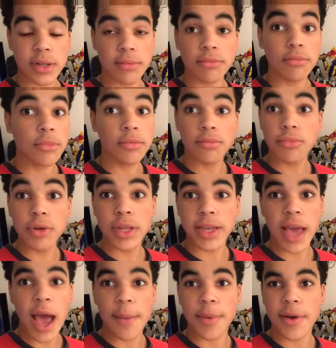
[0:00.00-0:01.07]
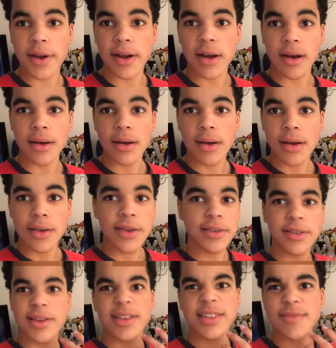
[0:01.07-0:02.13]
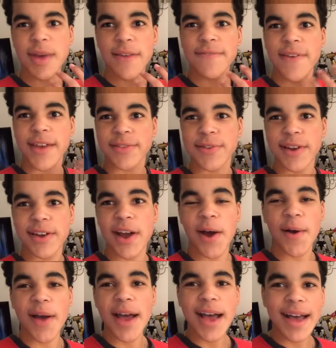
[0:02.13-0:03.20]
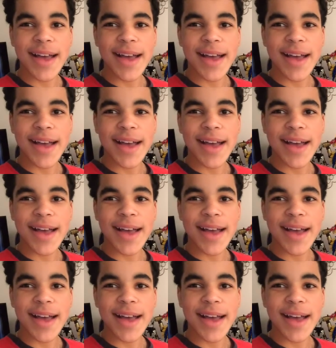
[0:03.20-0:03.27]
and I'm really happy right now. You can see my face right now.